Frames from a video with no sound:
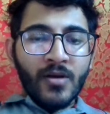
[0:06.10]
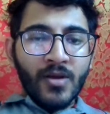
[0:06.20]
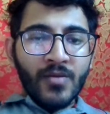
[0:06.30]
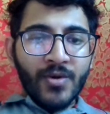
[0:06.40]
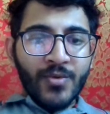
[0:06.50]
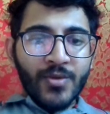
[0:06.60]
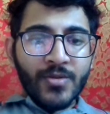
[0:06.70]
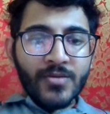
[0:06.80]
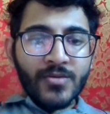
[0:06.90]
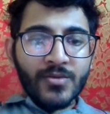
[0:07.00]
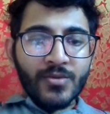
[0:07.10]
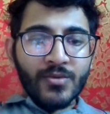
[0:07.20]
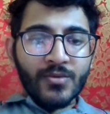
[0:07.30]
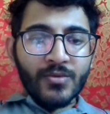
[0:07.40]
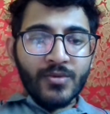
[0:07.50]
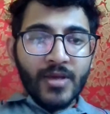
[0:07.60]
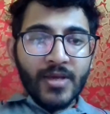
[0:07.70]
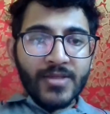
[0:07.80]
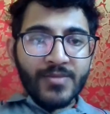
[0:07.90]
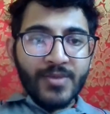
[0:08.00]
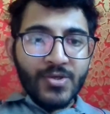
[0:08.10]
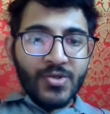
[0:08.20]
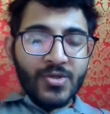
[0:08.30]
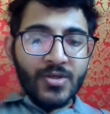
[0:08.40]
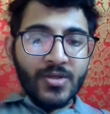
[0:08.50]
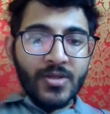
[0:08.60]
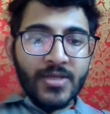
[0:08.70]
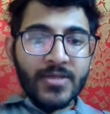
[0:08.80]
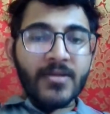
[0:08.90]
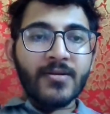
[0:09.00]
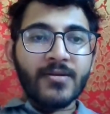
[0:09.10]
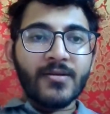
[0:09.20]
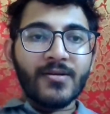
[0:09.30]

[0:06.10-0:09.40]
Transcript: everyone. So, as mentioned in the title,